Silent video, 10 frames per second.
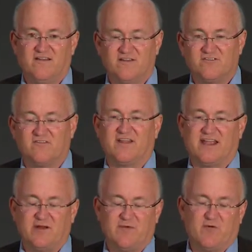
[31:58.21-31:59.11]
You start
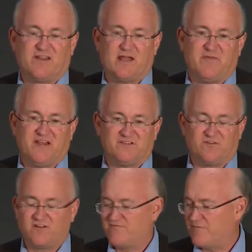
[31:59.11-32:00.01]
thinking about what that means
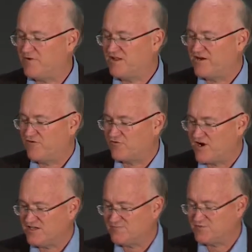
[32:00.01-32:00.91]
for, from a clinical
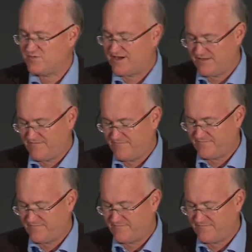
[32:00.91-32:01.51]
trials perspective.